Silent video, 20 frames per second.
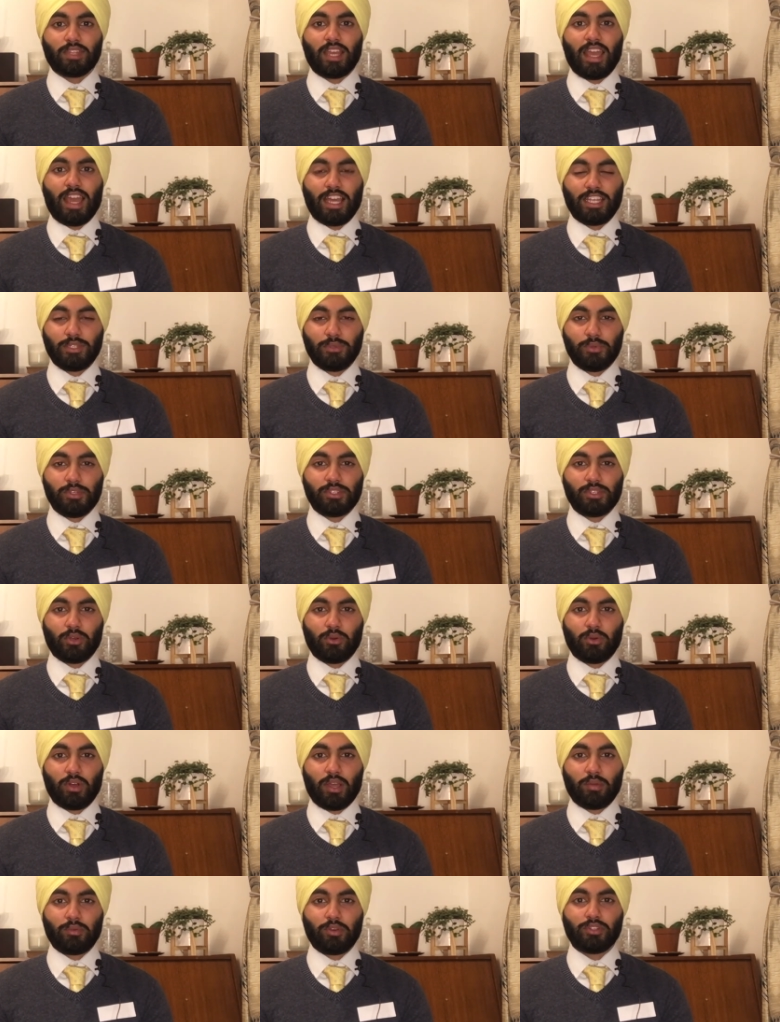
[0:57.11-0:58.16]
As a
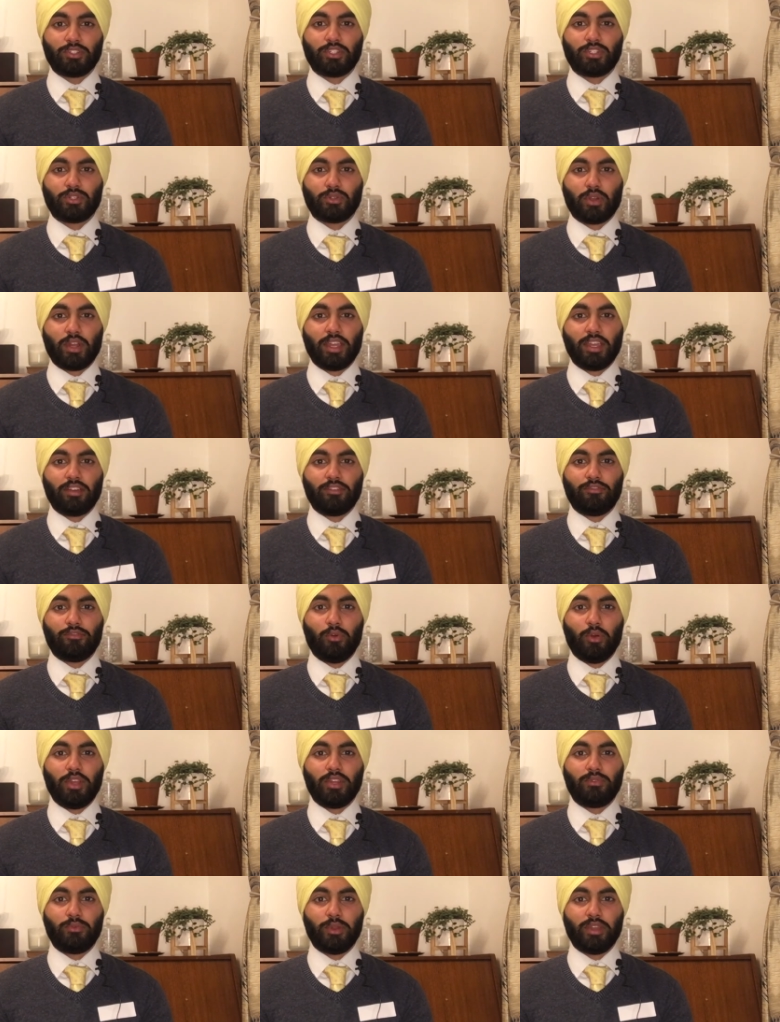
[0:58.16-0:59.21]
result, I'm going to try
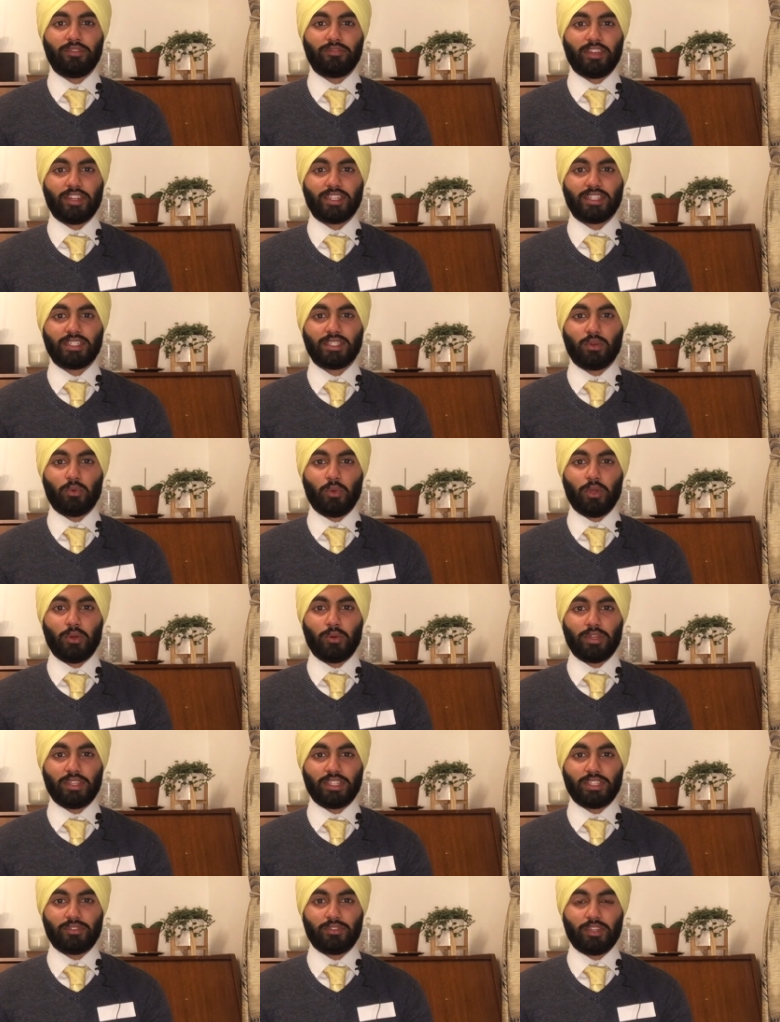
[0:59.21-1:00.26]
avoid reinventing the wheel
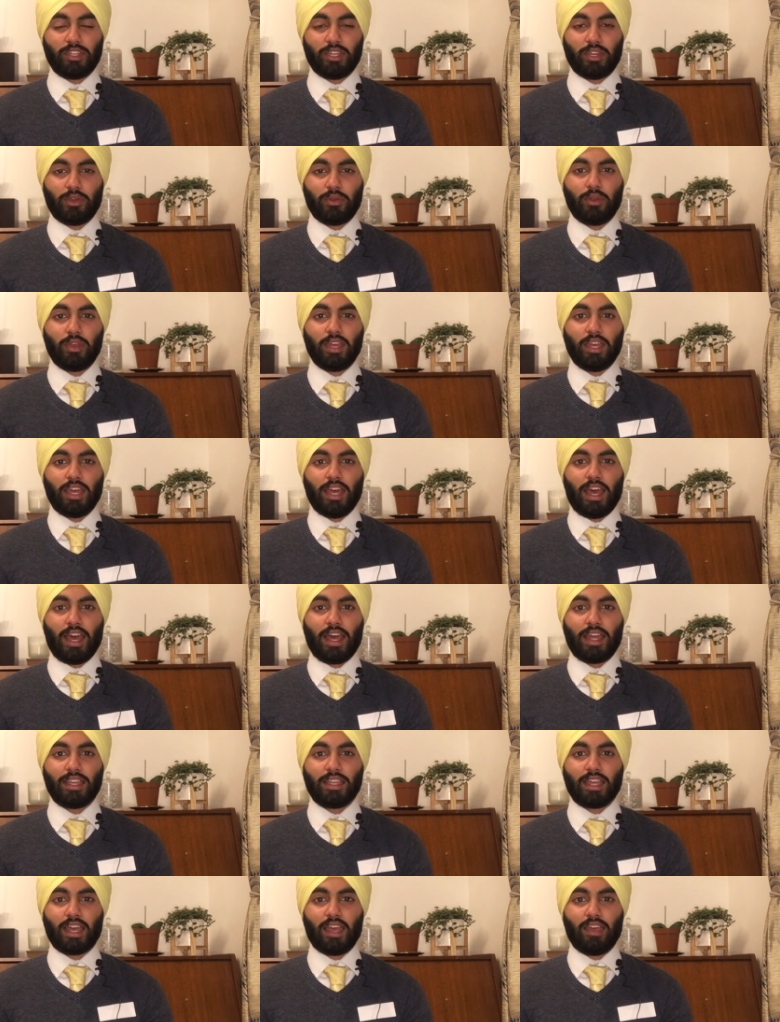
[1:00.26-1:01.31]
in this video,
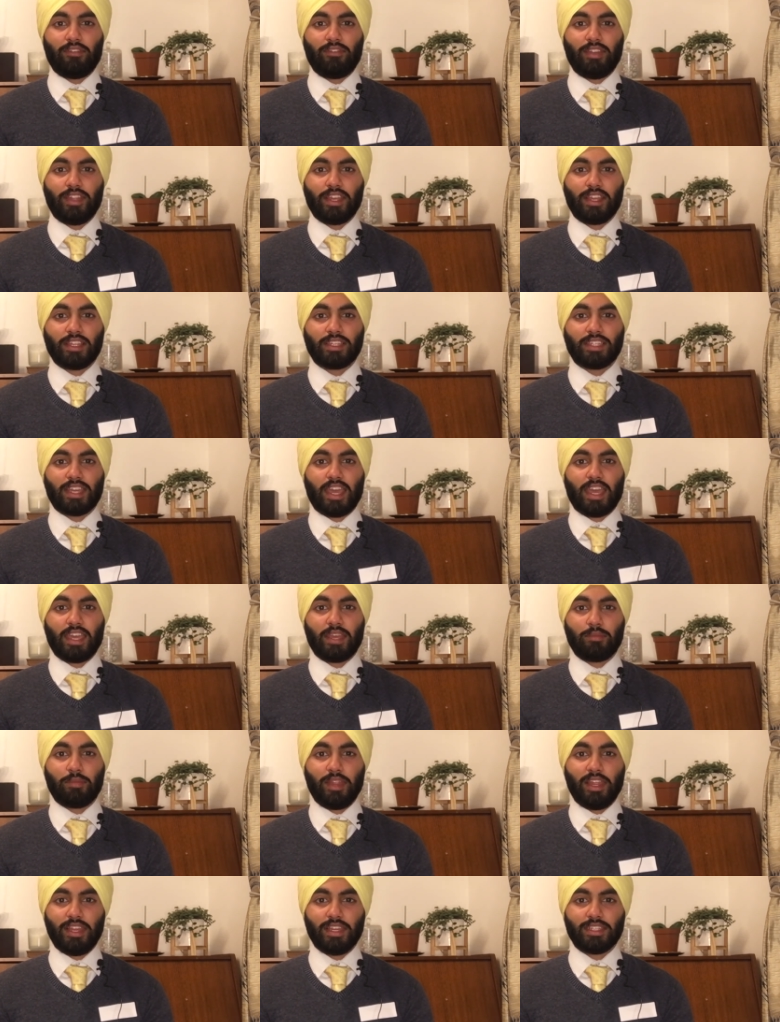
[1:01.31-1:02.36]
and I have linked a
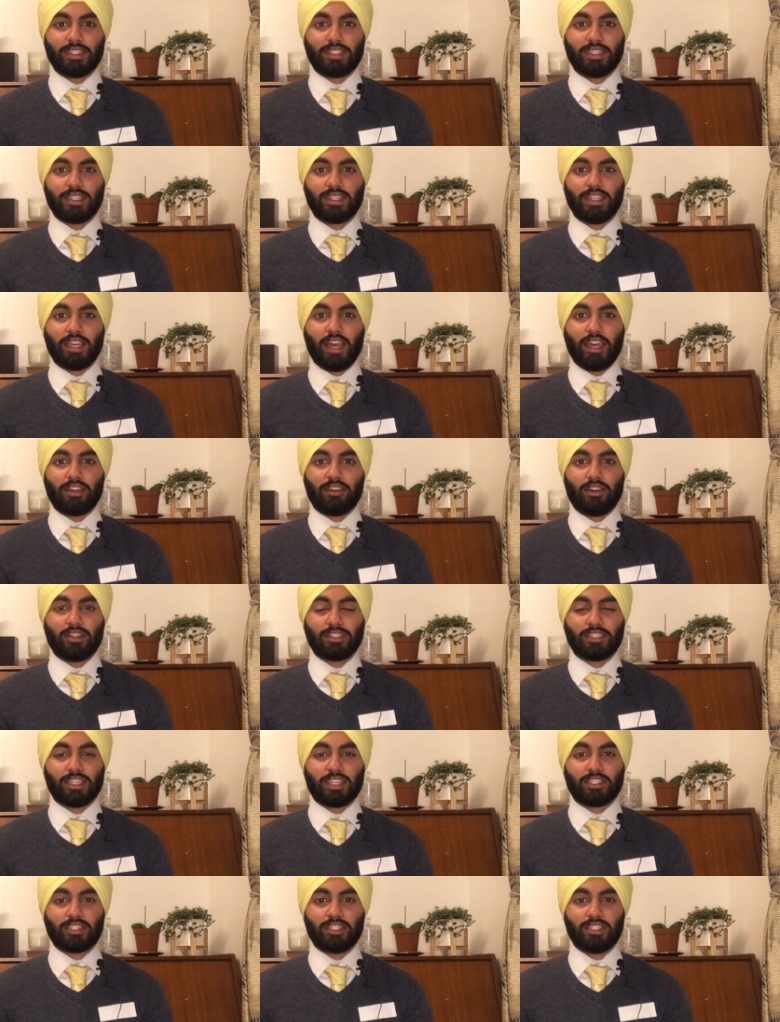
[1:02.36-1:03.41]
playlist in the iCard
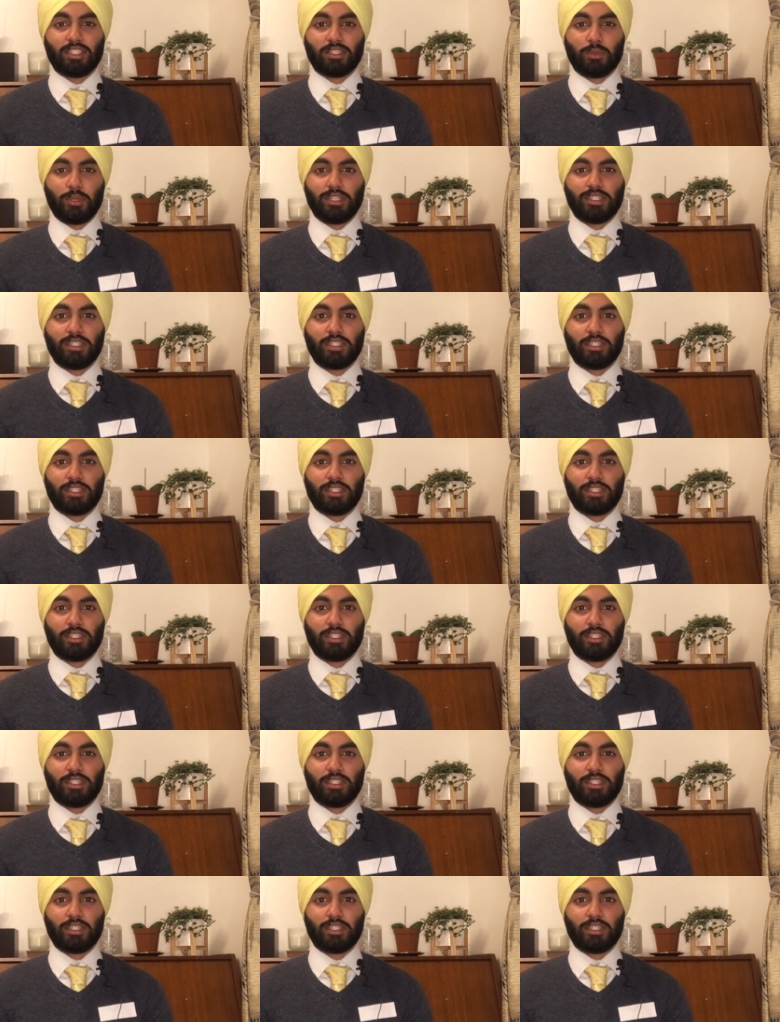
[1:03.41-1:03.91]
section as well as the